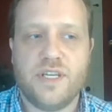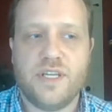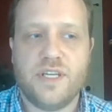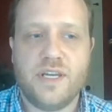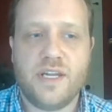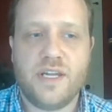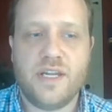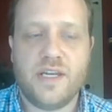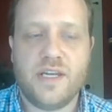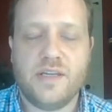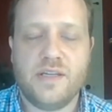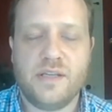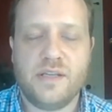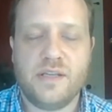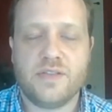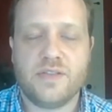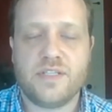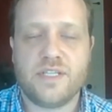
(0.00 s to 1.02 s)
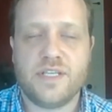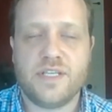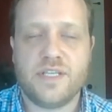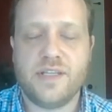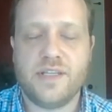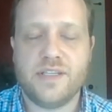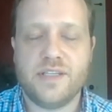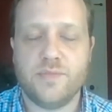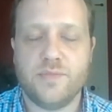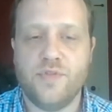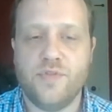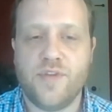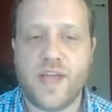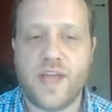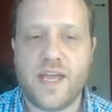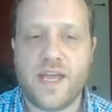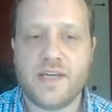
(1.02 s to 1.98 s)
in, seeing this move
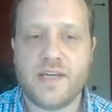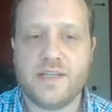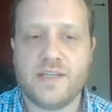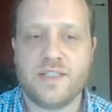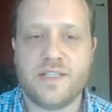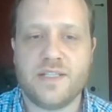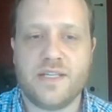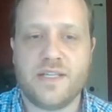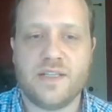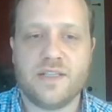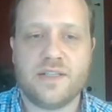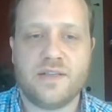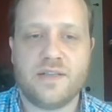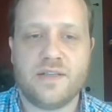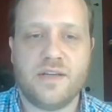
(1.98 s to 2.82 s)
ahead and seeing us,